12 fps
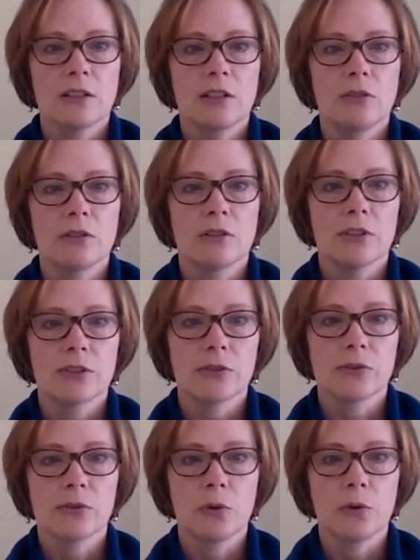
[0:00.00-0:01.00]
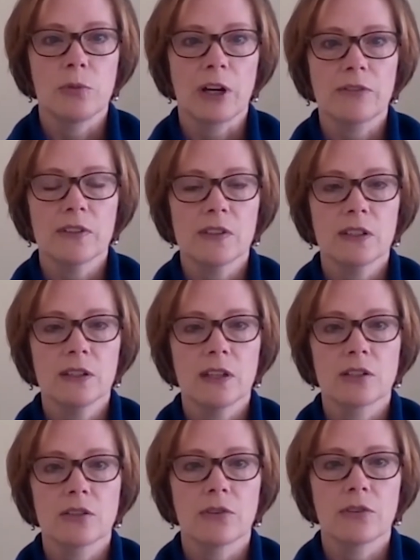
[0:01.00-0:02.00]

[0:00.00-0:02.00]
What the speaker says: to universal school breakfast and lunch